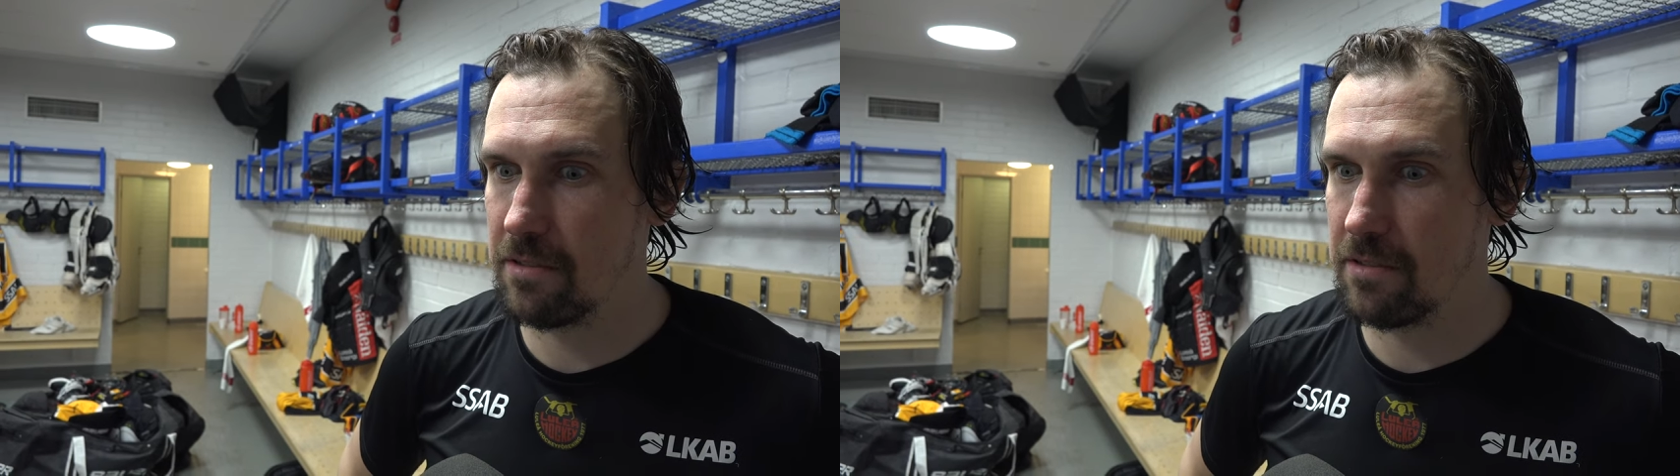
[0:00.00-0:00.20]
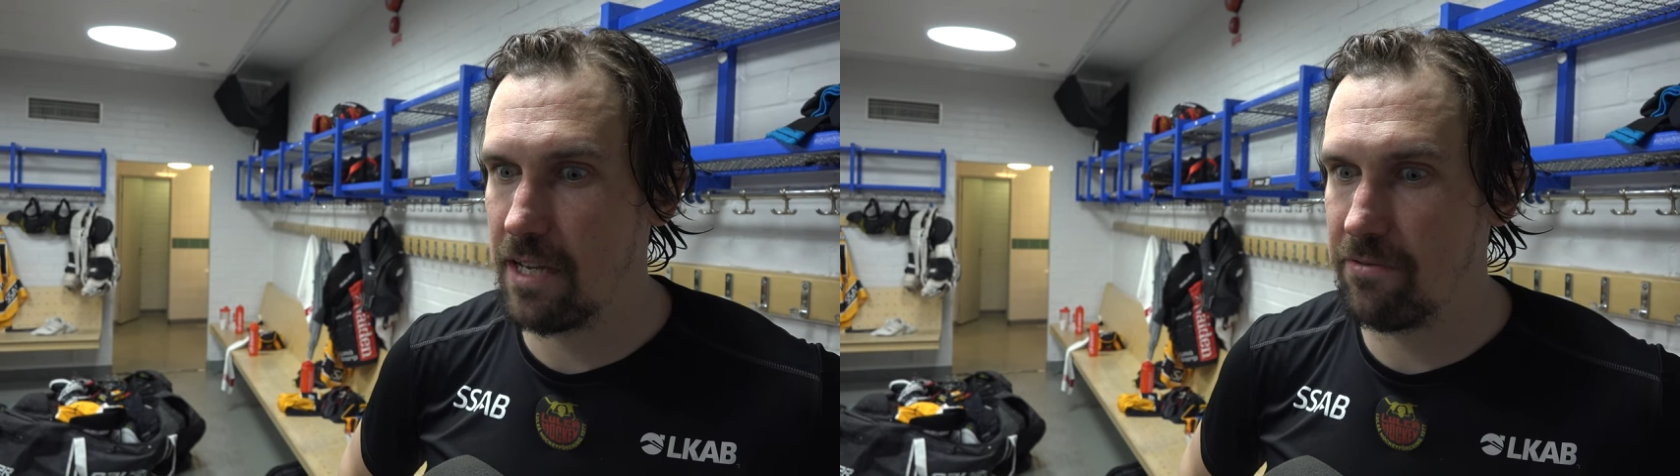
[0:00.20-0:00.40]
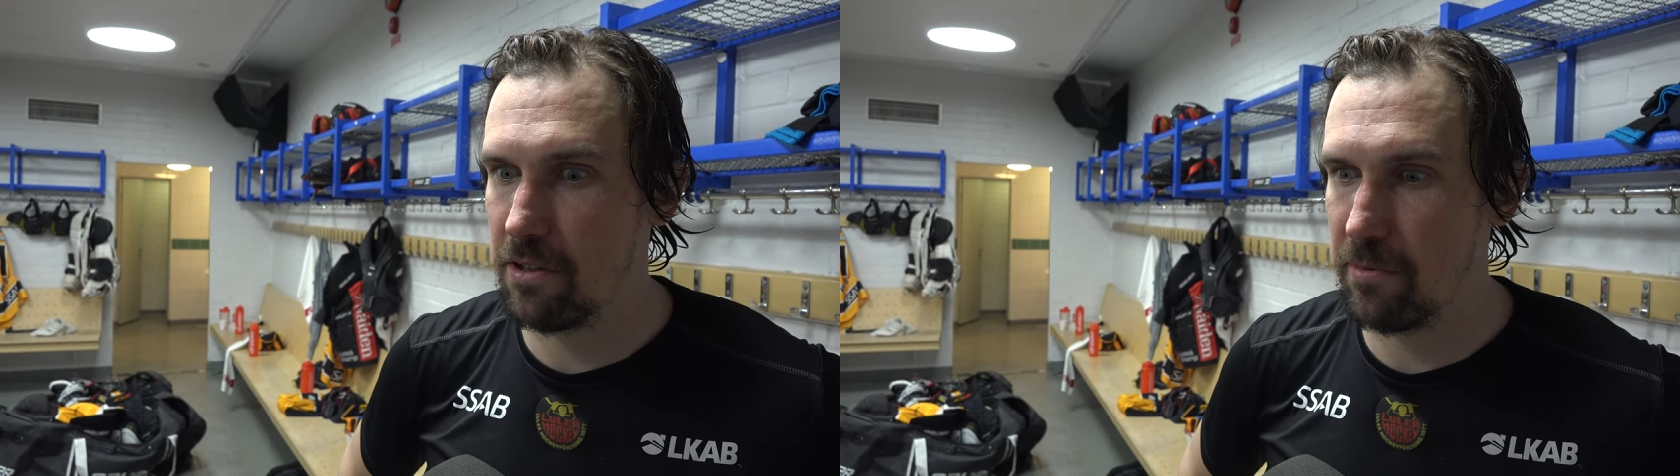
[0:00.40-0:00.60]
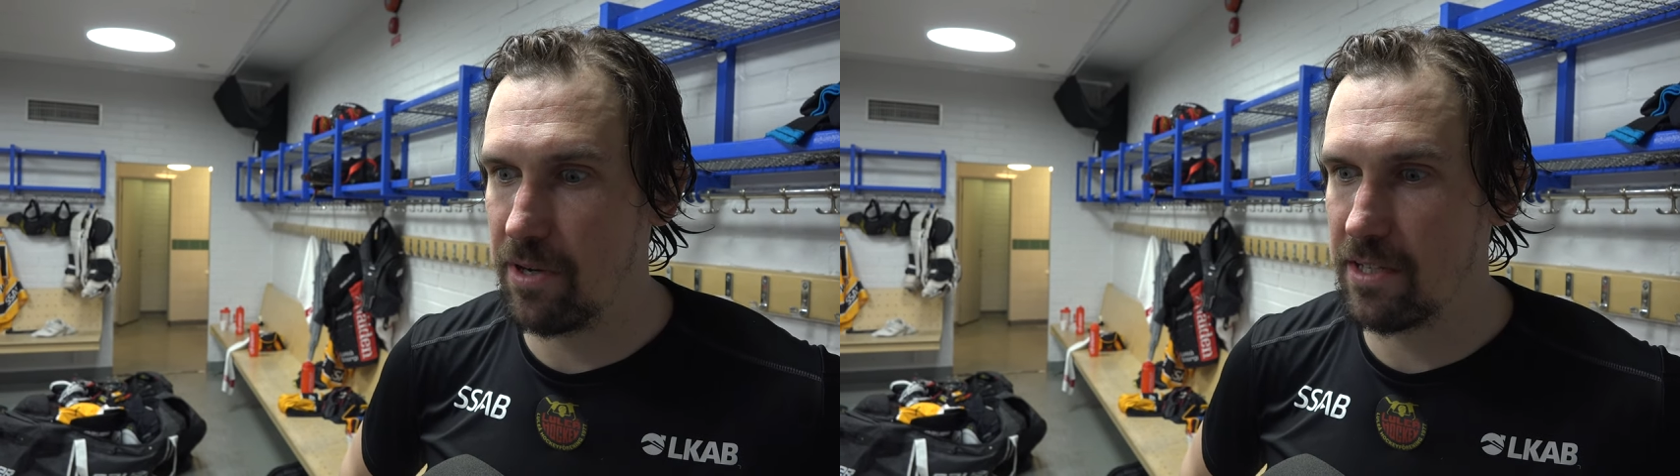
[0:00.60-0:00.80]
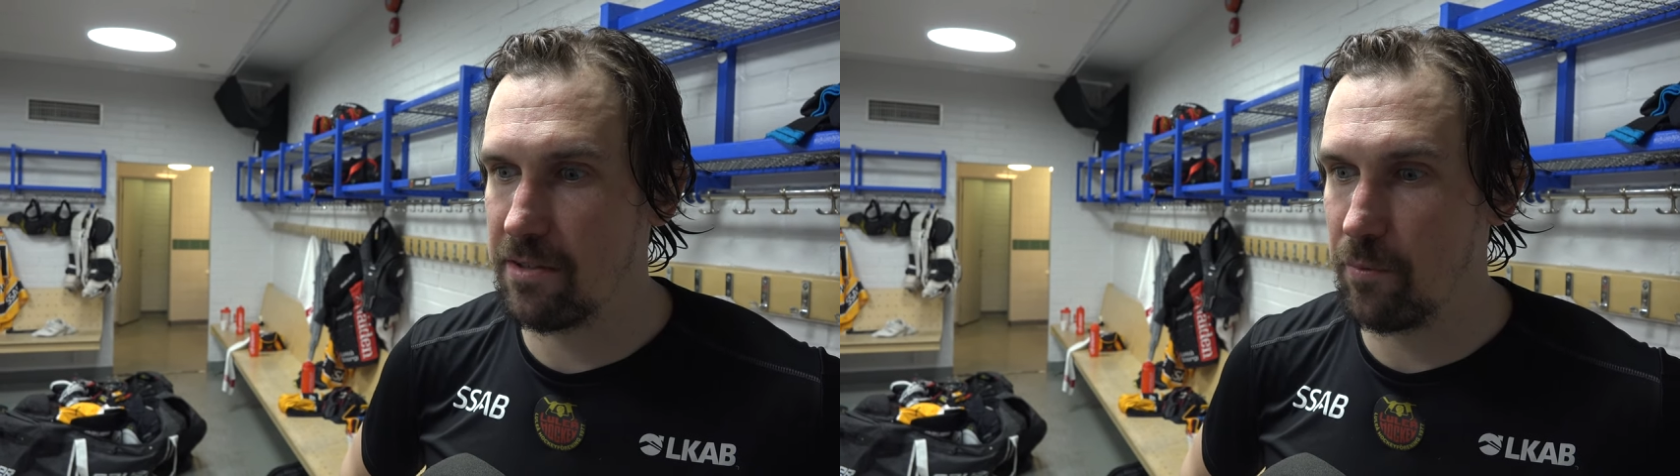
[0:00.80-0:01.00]
saved all the
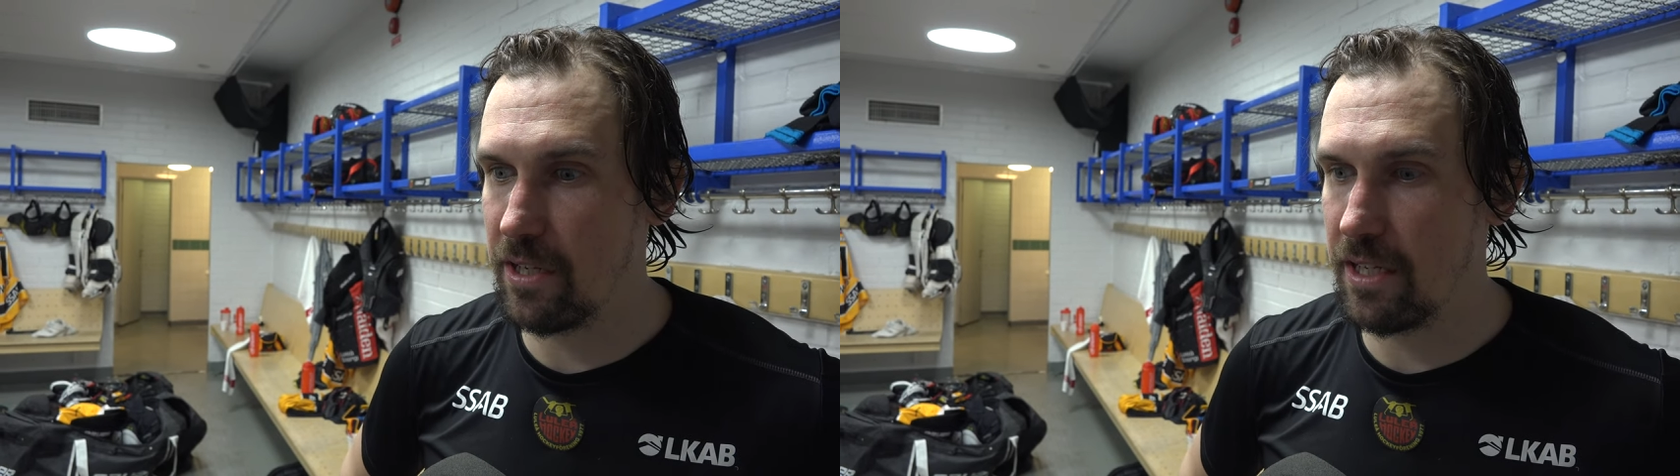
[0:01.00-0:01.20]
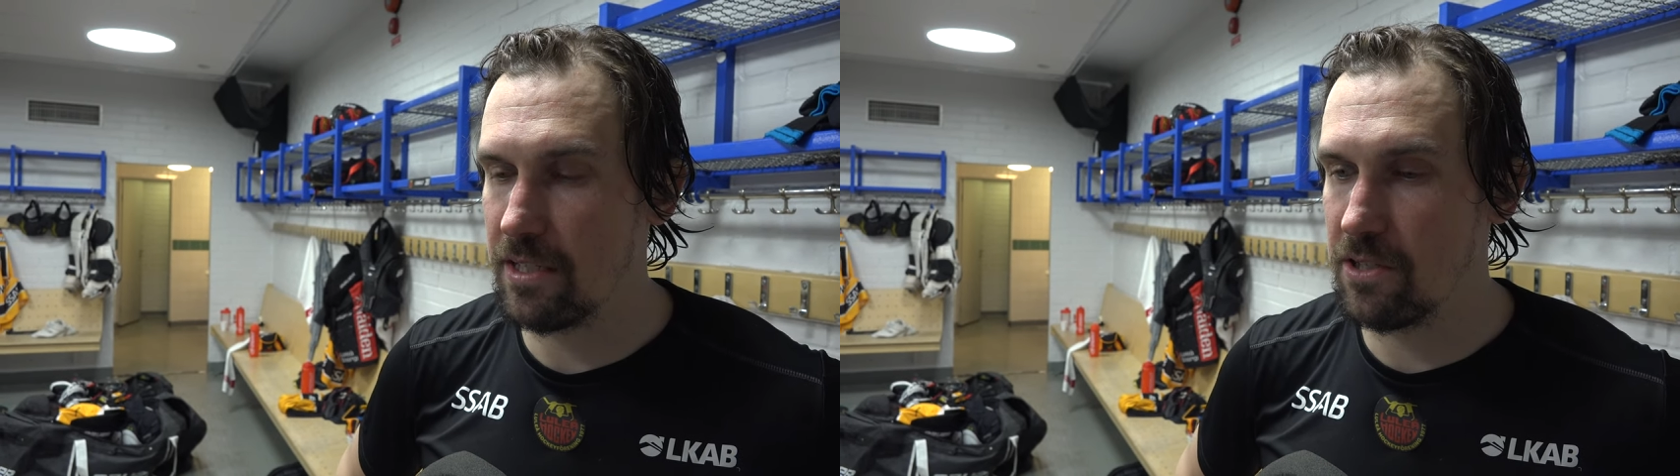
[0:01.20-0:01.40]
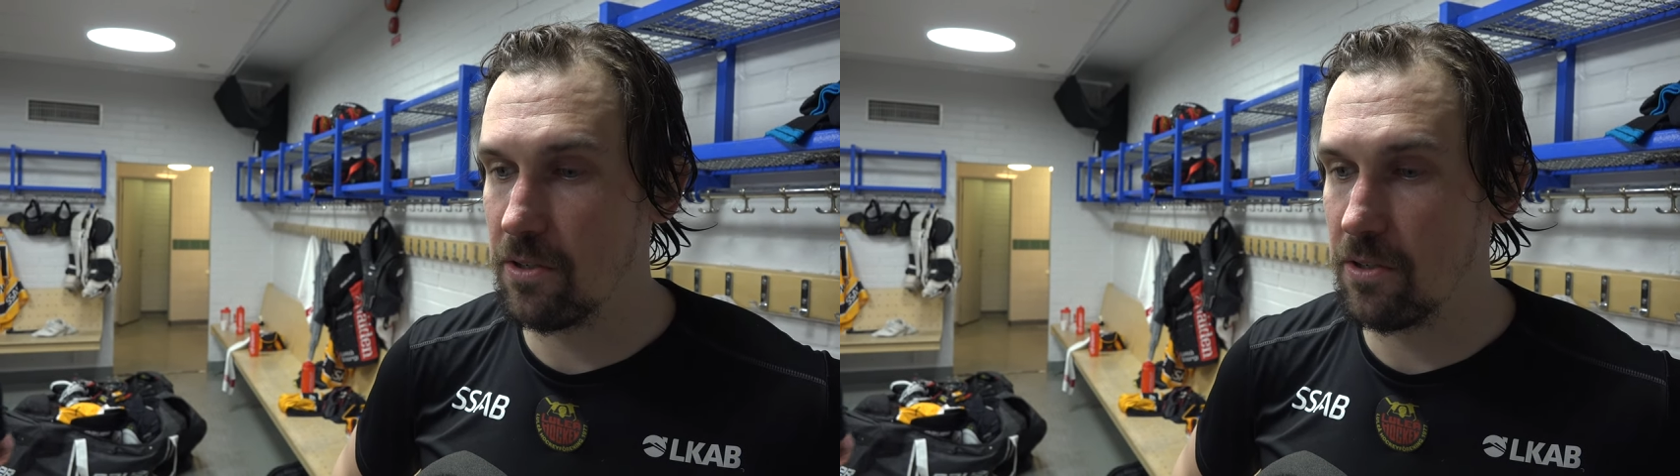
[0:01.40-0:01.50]
pucks that we needed.